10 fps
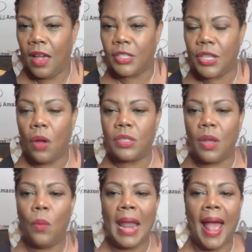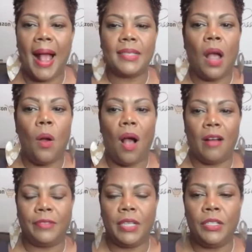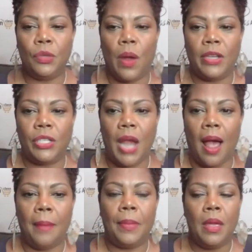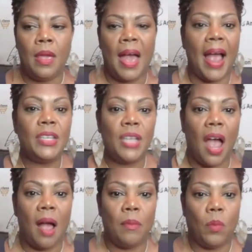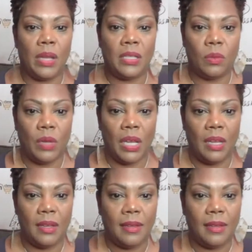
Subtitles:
So someone asked, how often do I shop? I shop once a week.